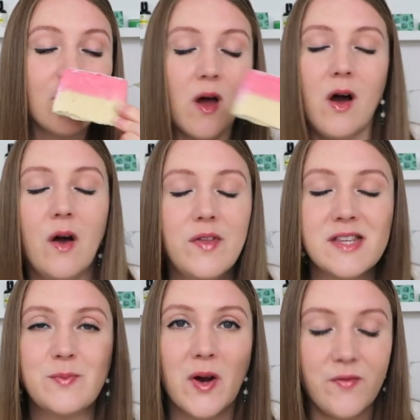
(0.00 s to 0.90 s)
oh, this
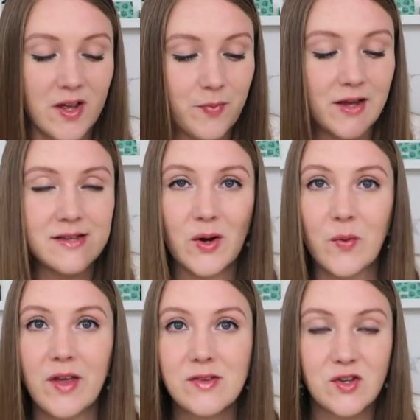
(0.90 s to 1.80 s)
is perfect because not
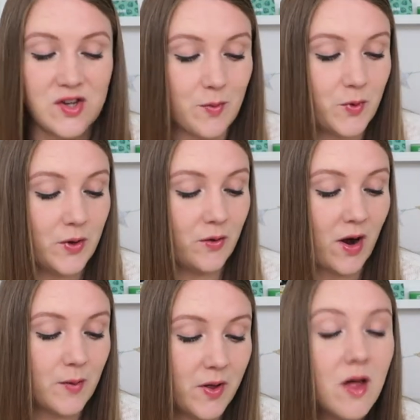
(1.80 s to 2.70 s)
only is the shampoo
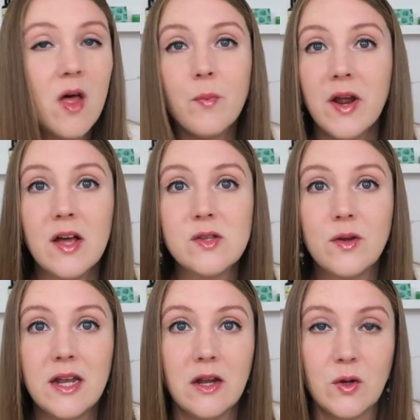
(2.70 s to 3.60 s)
incredible, but I also
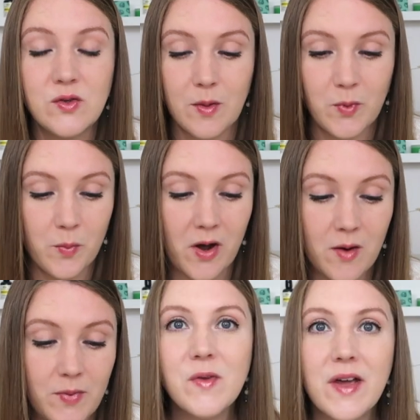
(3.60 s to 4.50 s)
need a new shampoo
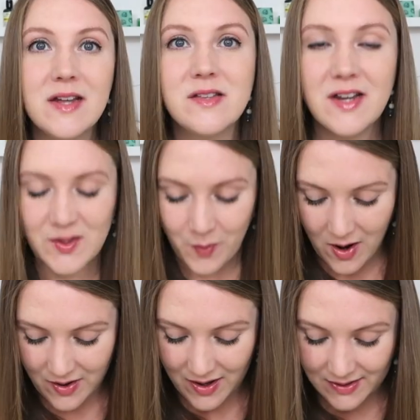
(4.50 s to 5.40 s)
bar. Moving on to the next
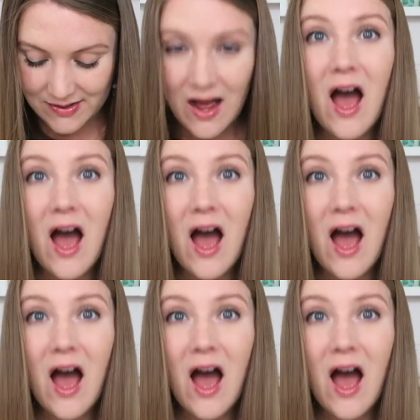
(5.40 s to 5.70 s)
product.